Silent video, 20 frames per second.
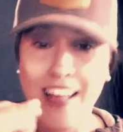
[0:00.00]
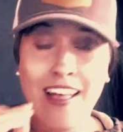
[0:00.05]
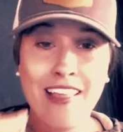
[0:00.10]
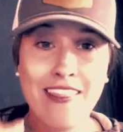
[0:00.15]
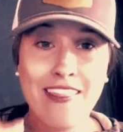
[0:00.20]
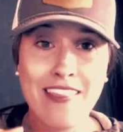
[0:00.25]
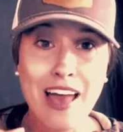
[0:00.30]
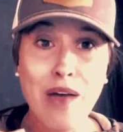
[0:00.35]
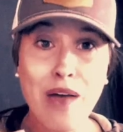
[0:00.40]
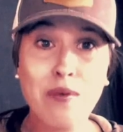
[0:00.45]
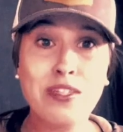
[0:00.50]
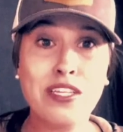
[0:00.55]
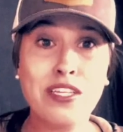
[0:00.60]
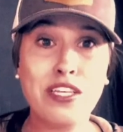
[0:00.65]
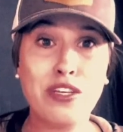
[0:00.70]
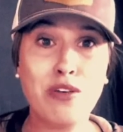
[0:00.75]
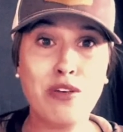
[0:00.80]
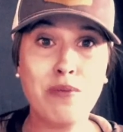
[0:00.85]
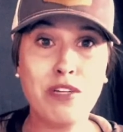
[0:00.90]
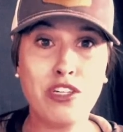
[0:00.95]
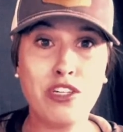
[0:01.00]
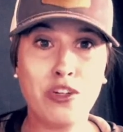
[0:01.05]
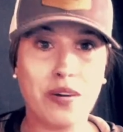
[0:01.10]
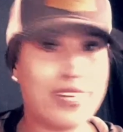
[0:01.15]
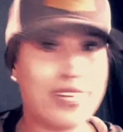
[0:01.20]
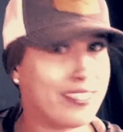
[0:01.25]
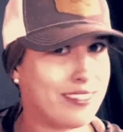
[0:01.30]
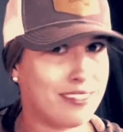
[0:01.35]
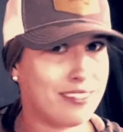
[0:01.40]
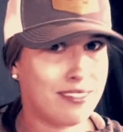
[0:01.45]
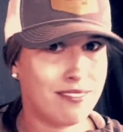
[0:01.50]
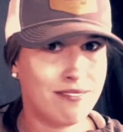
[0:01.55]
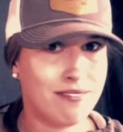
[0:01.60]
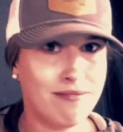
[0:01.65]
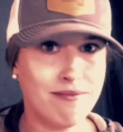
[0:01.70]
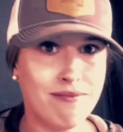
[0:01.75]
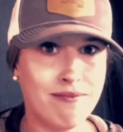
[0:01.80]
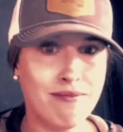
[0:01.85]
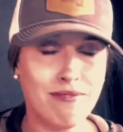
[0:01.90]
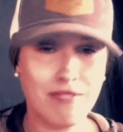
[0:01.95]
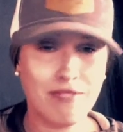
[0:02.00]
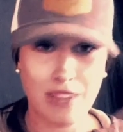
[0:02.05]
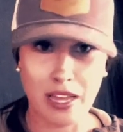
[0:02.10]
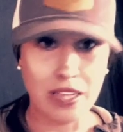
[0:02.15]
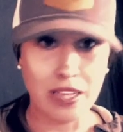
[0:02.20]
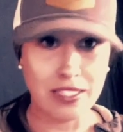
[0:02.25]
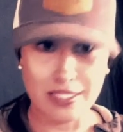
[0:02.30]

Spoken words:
That was a human choice. It's